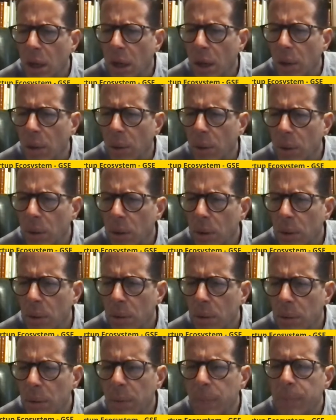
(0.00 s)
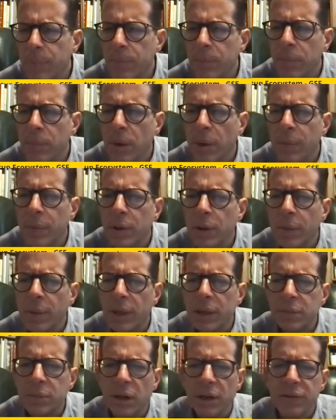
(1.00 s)
Oh, nope. I'm going to go
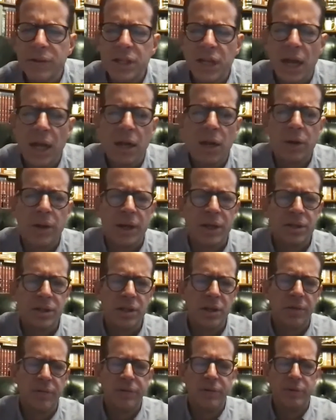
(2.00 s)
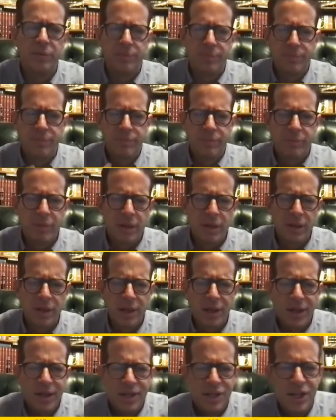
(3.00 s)
back to private chat. Okay, so if you
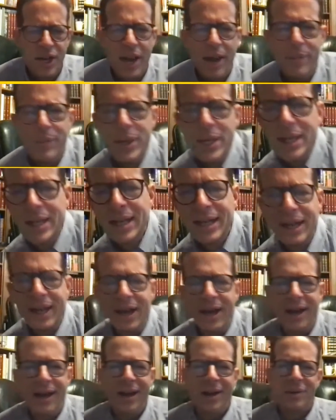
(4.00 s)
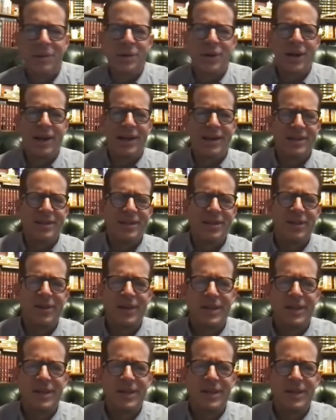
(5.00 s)
chat me, I will try to answer your